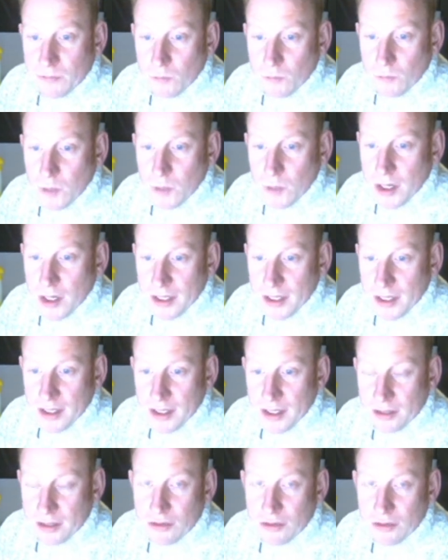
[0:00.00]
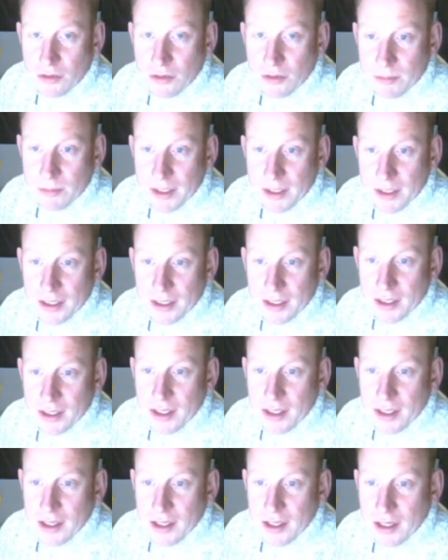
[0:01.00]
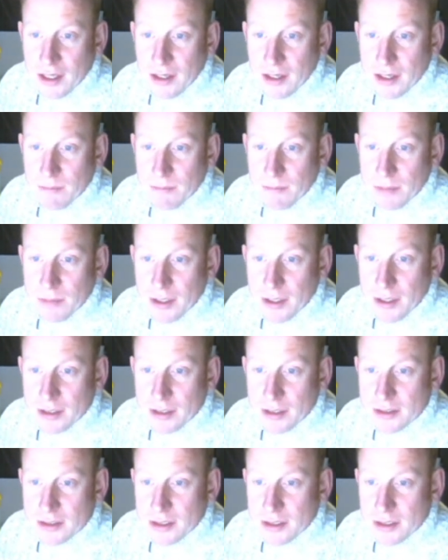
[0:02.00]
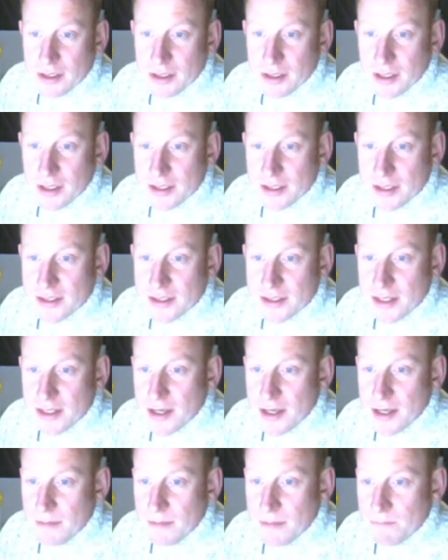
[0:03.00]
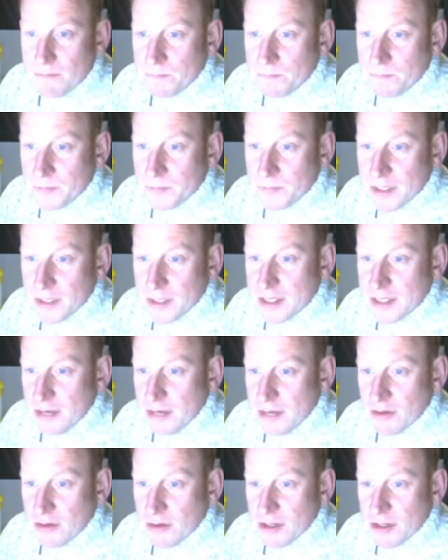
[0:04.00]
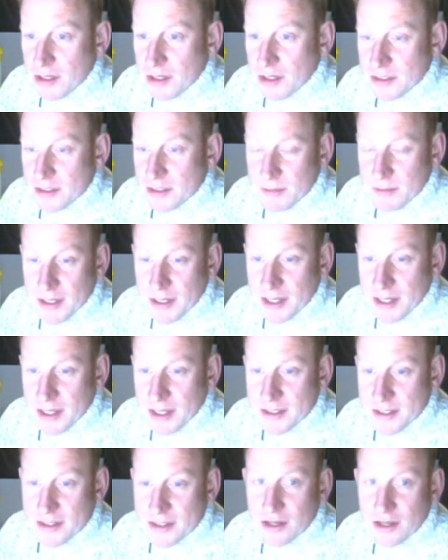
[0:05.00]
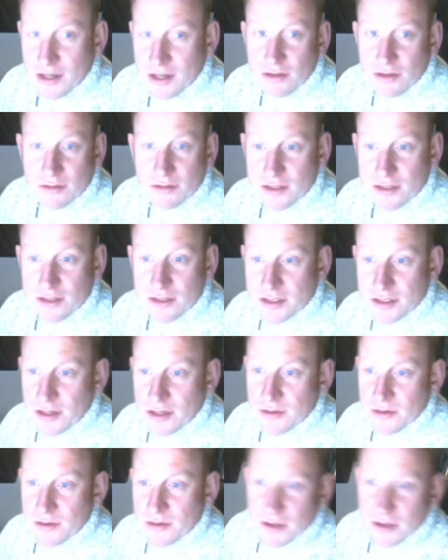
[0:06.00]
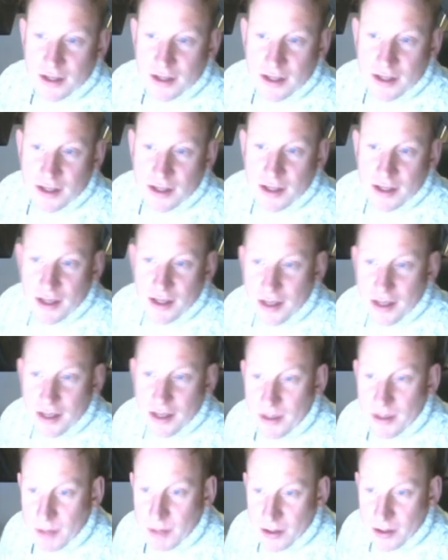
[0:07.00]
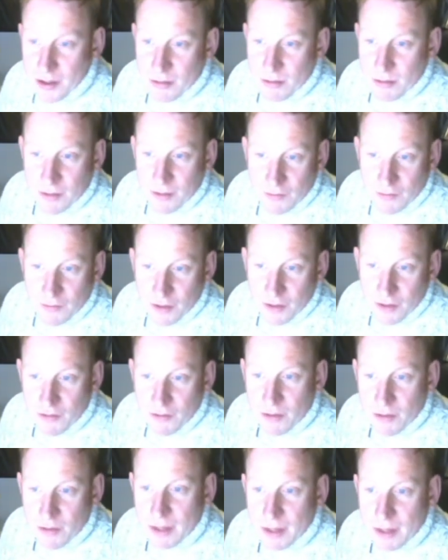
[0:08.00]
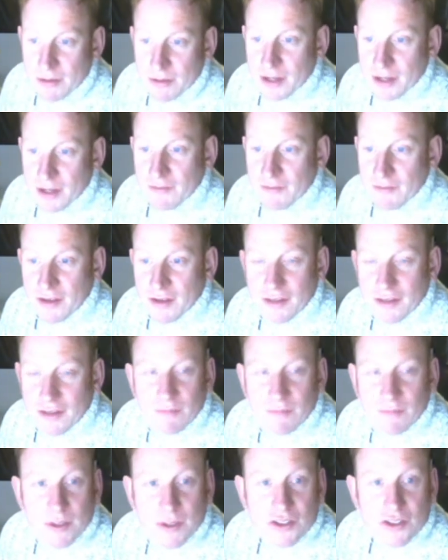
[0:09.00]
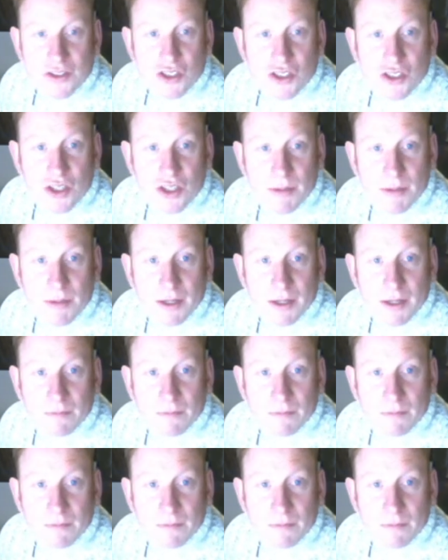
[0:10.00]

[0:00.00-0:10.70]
why he ignored me, but he's now got the item and the case is closed. So I got my £44.95 plus the shipping.